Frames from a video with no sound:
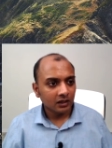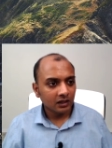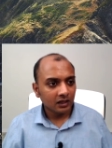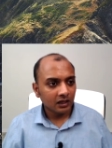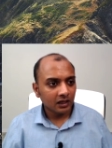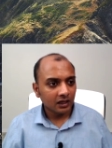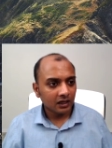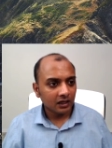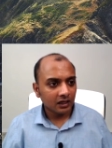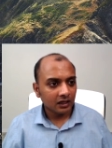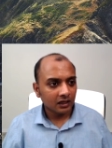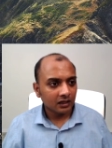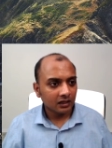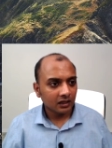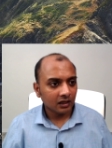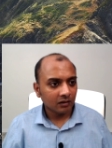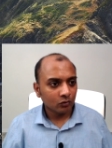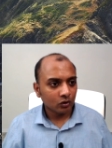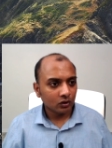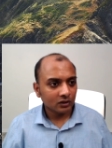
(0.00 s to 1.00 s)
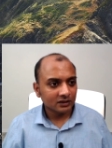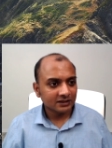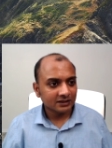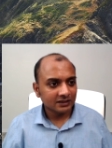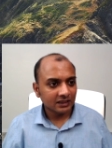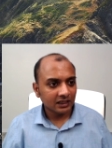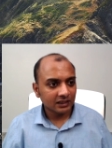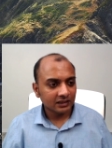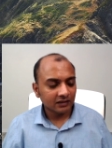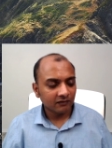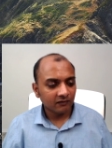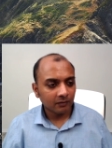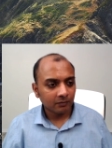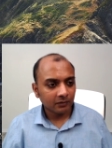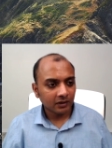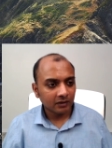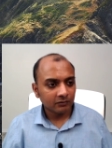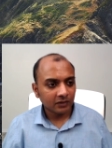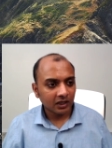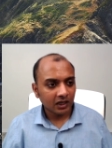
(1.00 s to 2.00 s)
and I'm going to select the
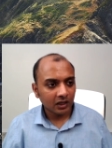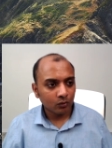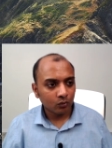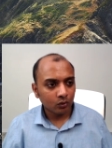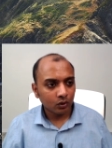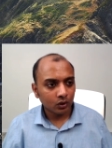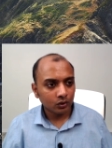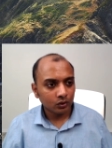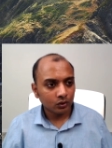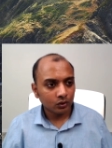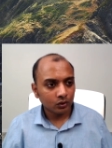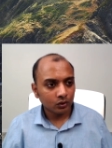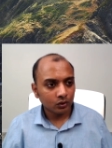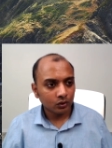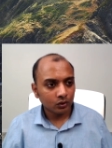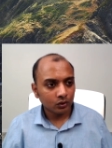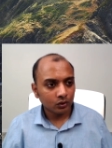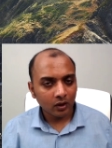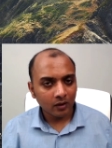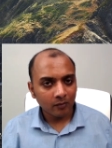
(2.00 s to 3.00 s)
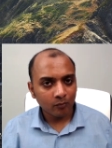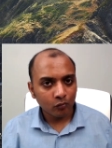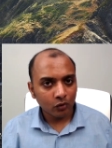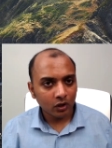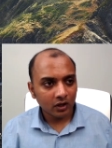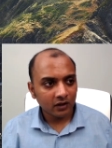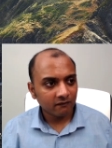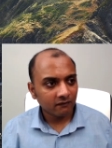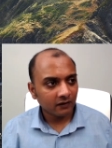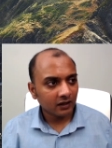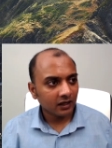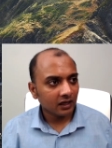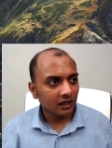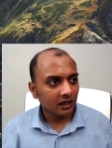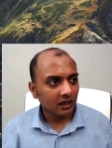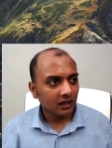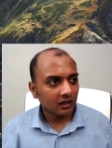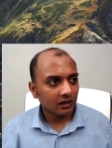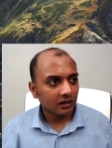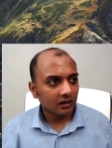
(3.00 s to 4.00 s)
webcam that I want to modify,
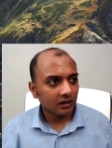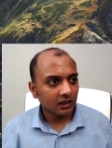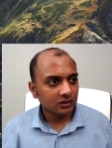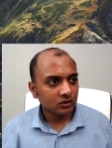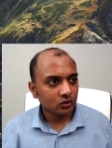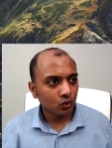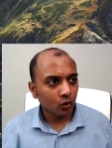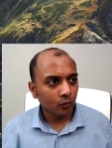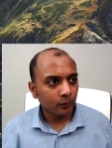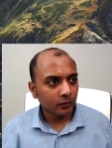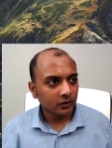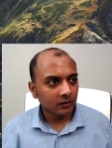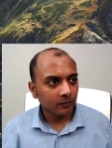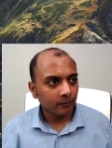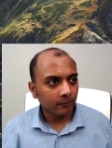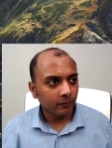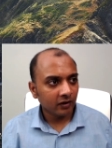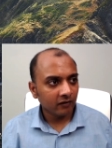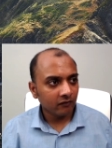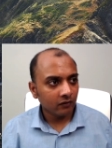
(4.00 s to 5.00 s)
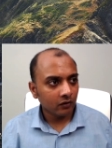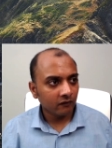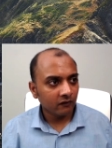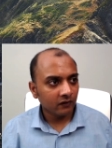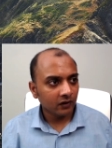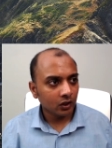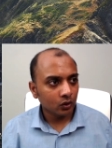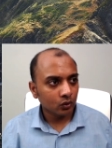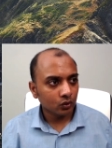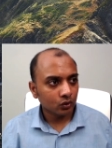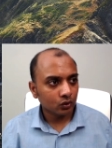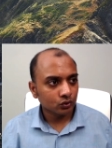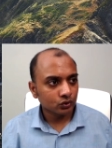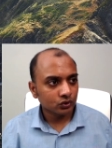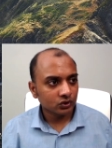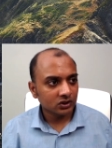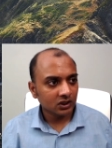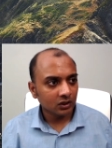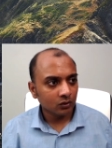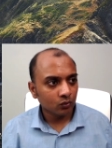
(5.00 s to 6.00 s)
and let's open the preview window to
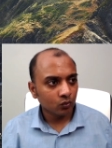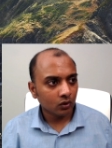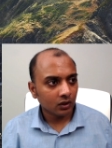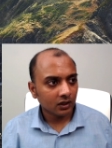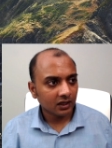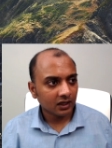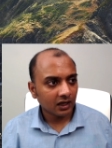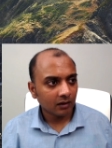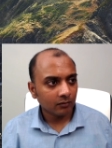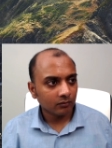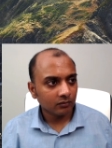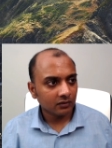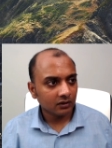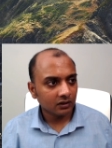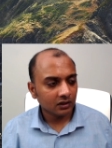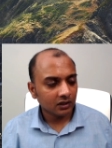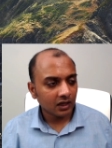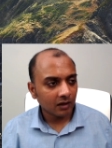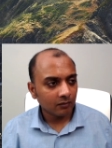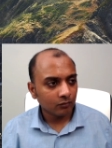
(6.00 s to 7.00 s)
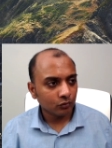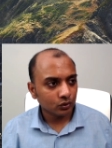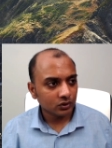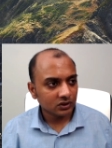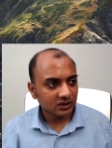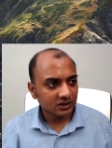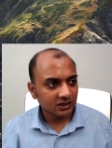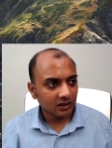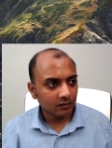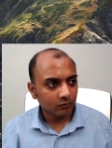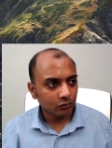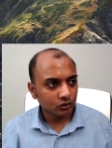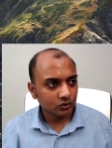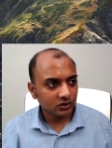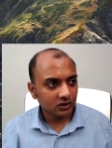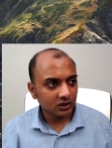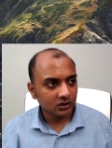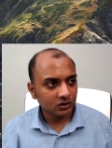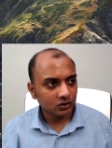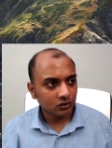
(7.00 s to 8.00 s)
see what CamTwist is able to
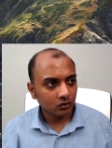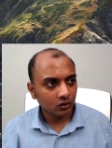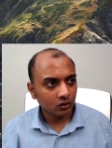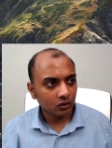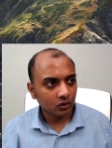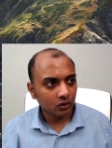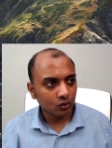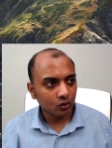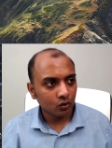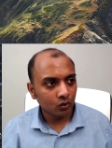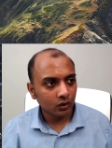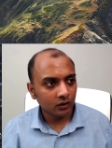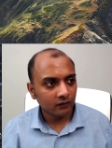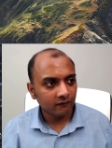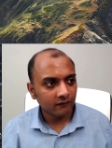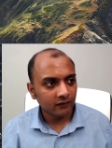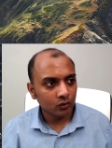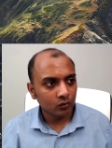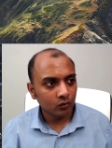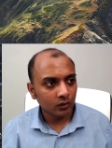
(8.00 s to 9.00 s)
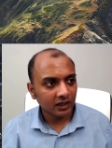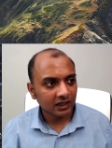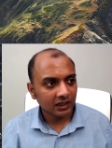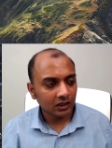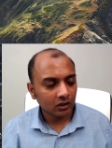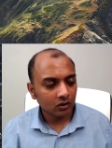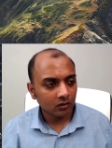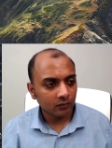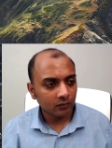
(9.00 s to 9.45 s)
see. So you got to go into view and click on